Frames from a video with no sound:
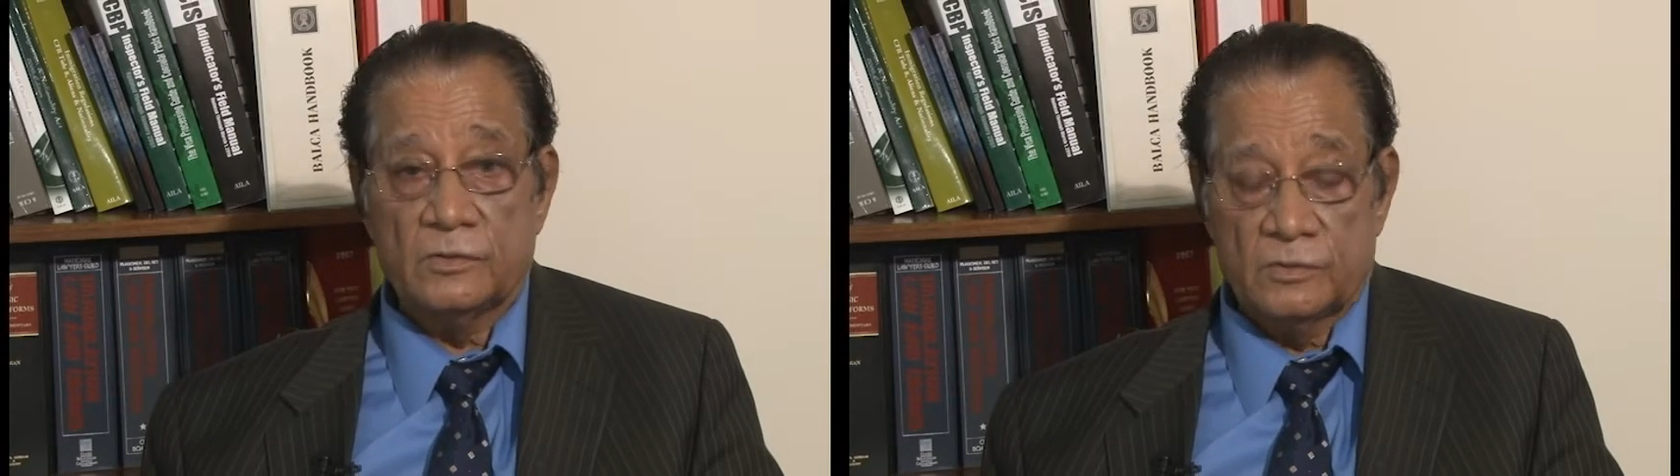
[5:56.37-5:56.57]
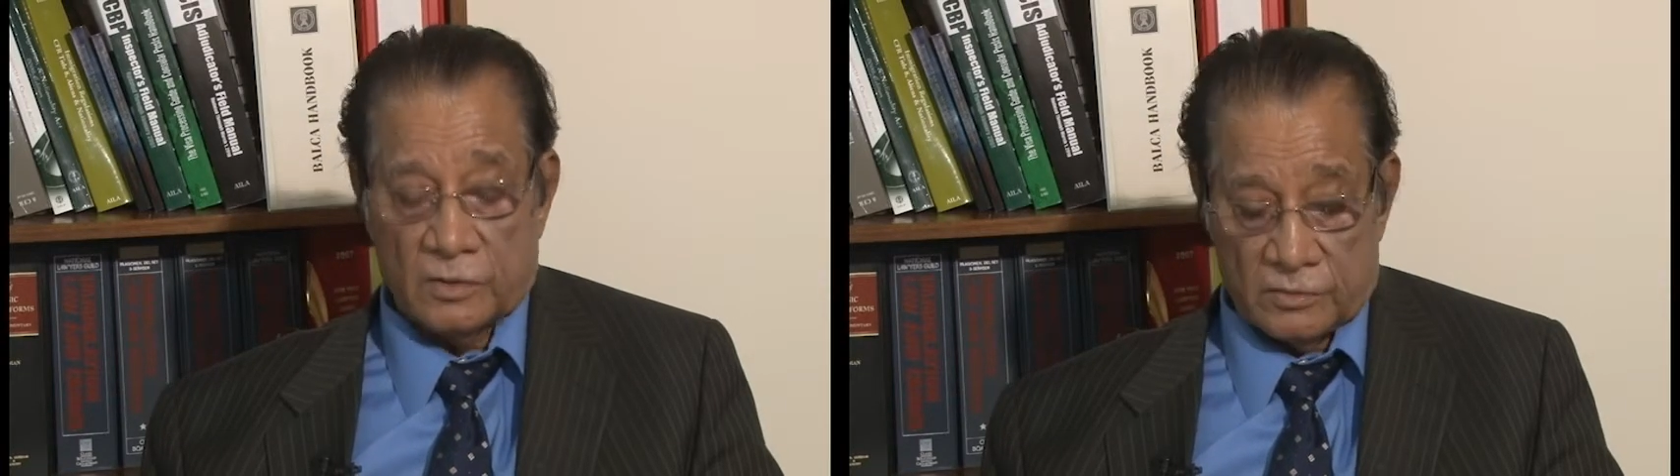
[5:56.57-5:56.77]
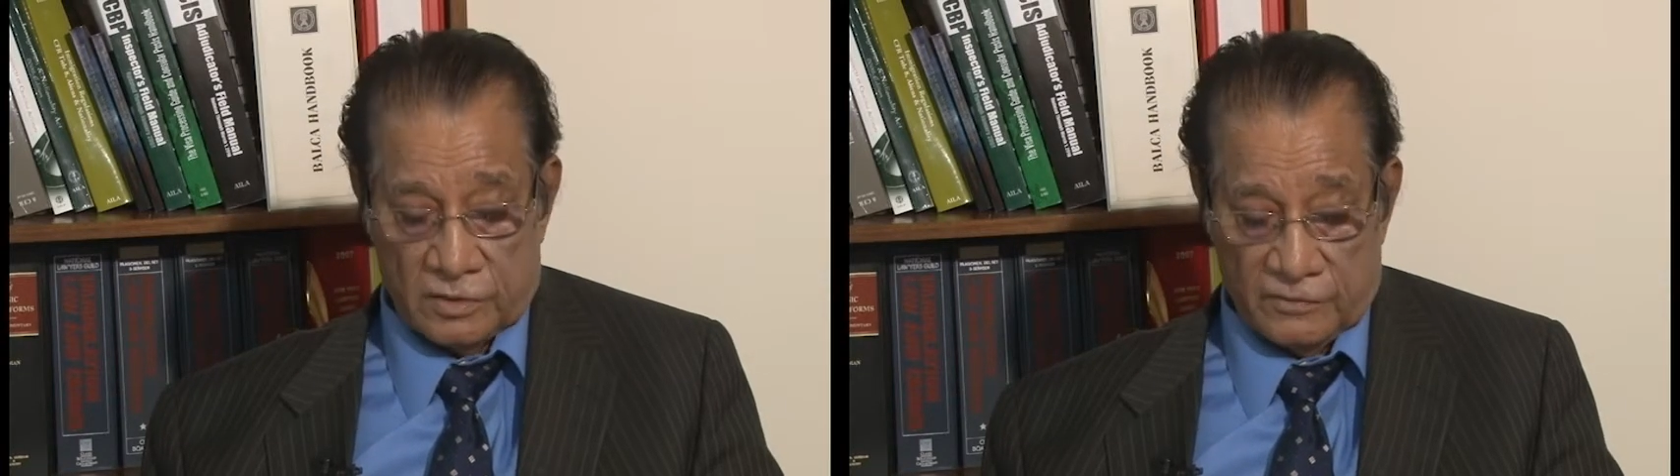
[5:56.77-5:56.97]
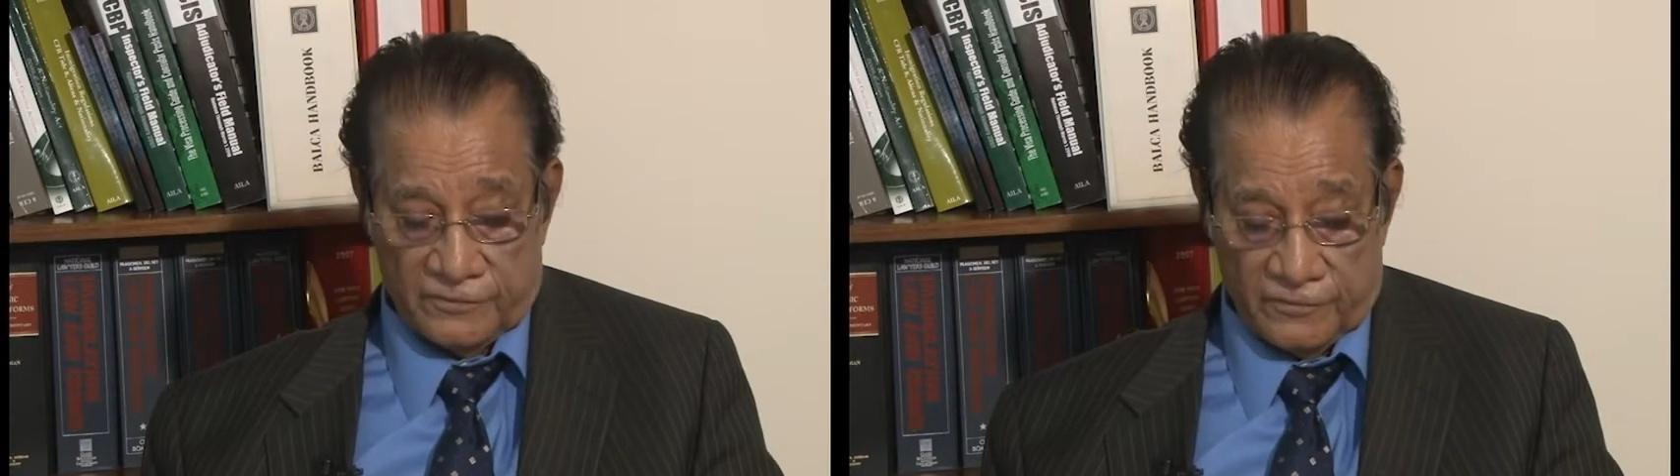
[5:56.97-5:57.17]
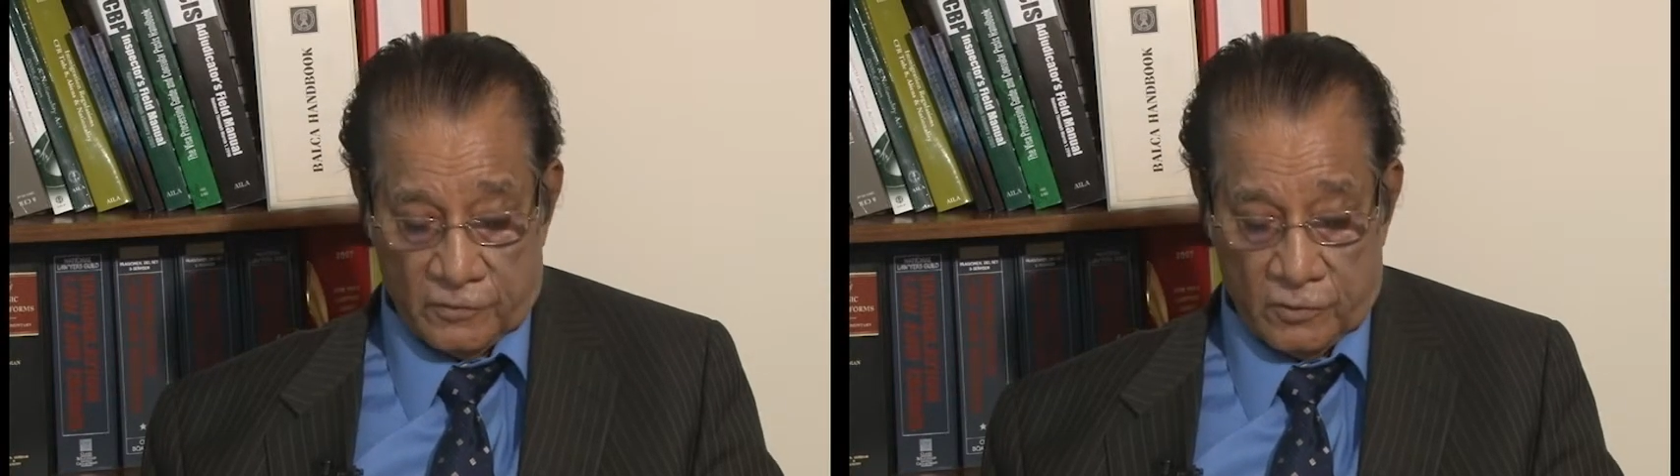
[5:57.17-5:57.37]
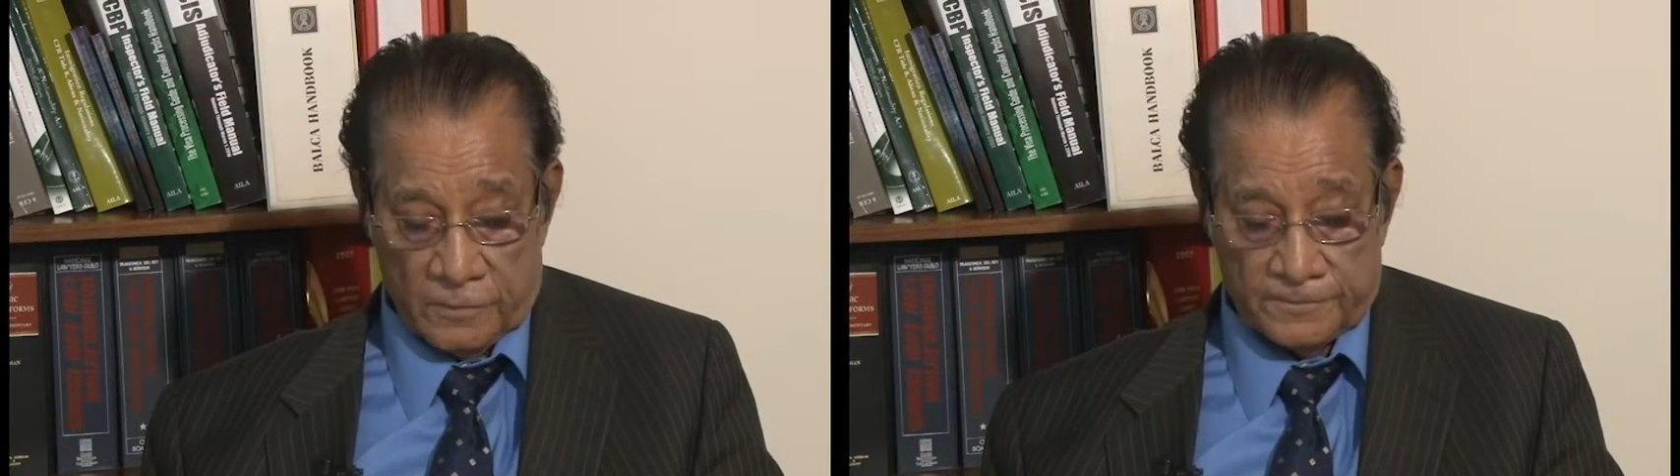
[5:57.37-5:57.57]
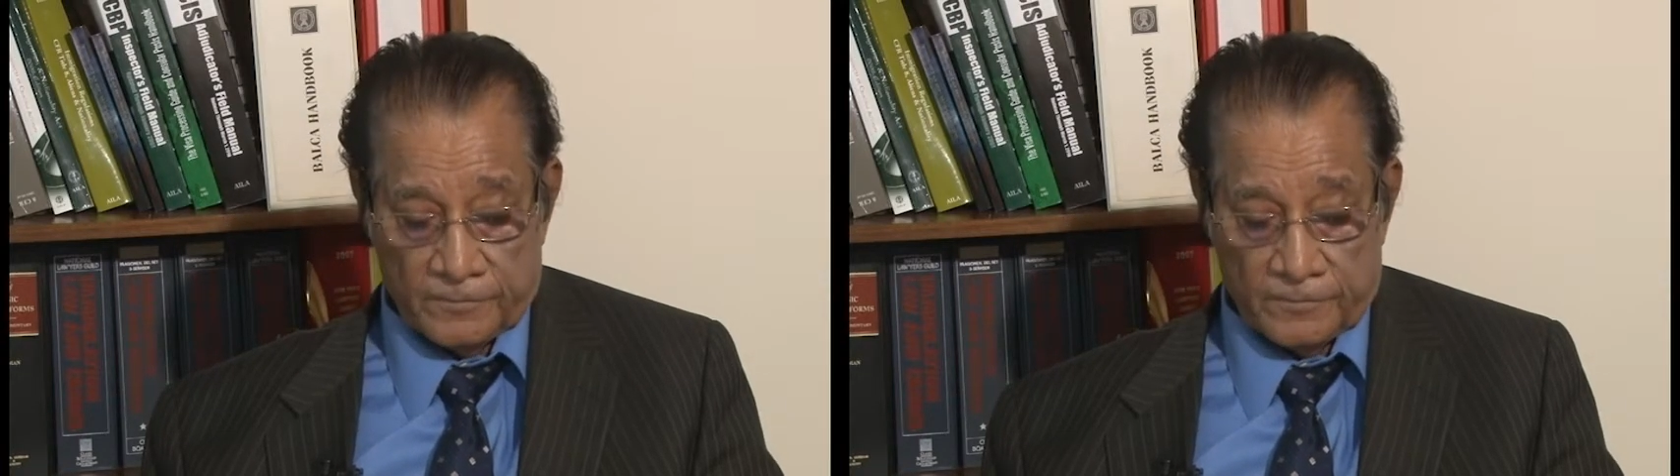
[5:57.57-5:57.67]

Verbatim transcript: 2004